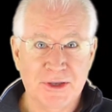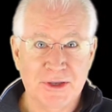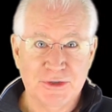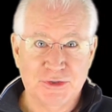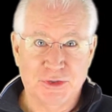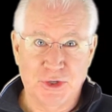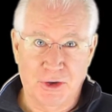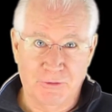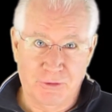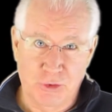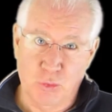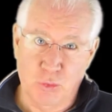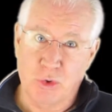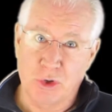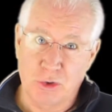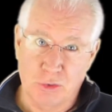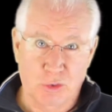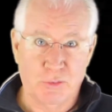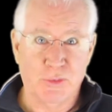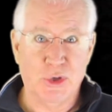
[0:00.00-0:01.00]
So if you
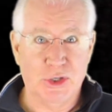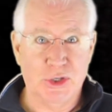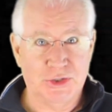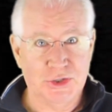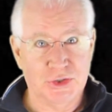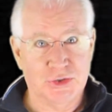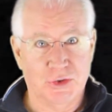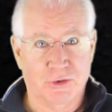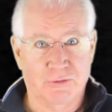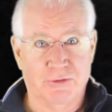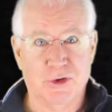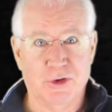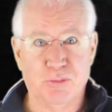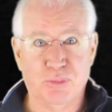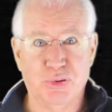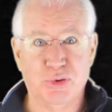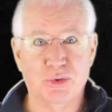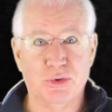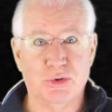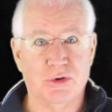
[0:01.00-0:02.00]
want to immerse yourself in a
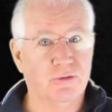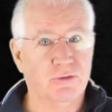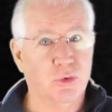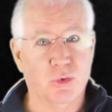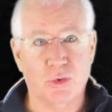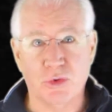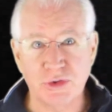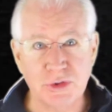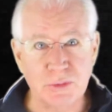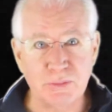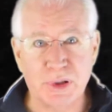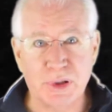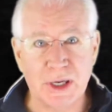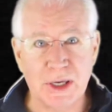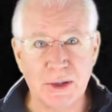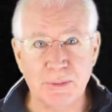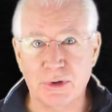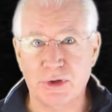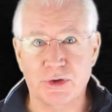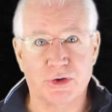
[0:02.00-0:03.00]
pool of awesome
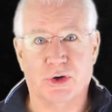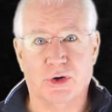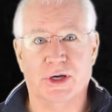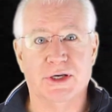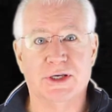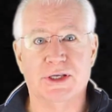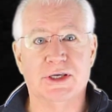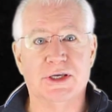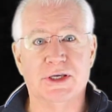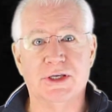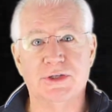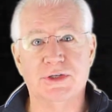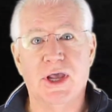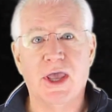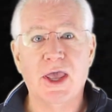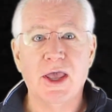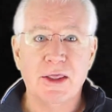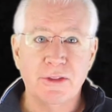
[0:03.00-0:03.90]
people and ideas,